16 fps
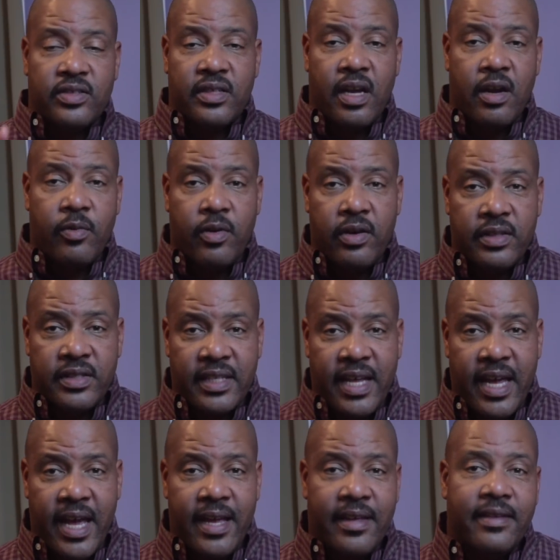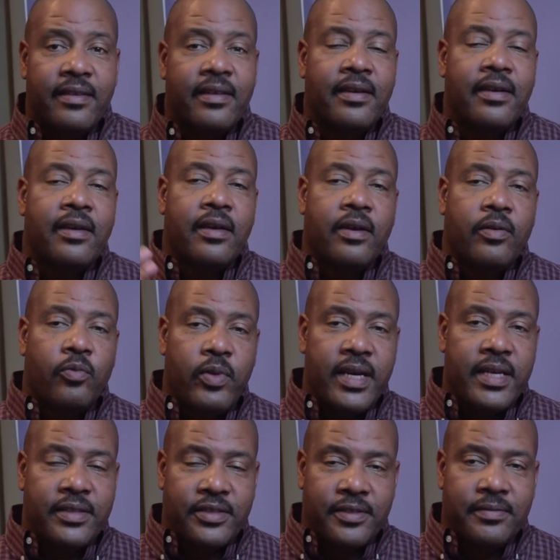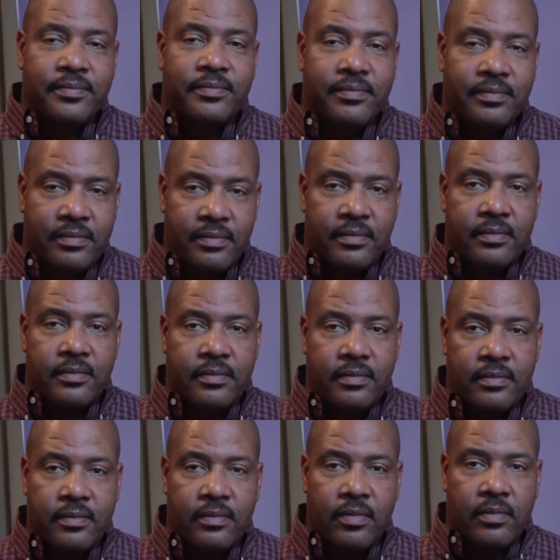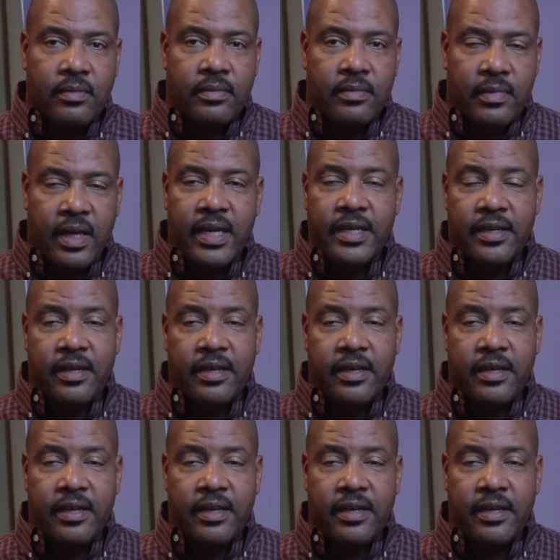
steroids or not, which he